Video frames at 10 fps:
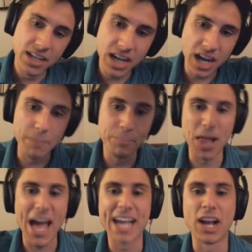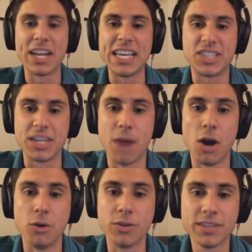I'm playing on easy
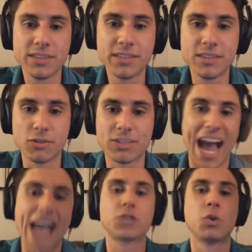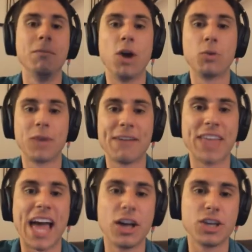mode or casual mode, whatever
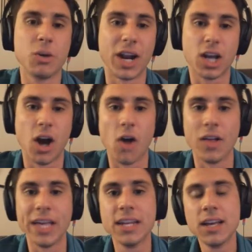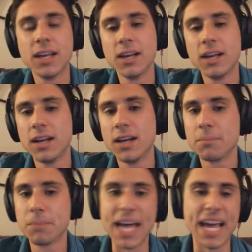the hell you want to call it.
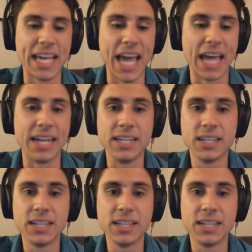Play again.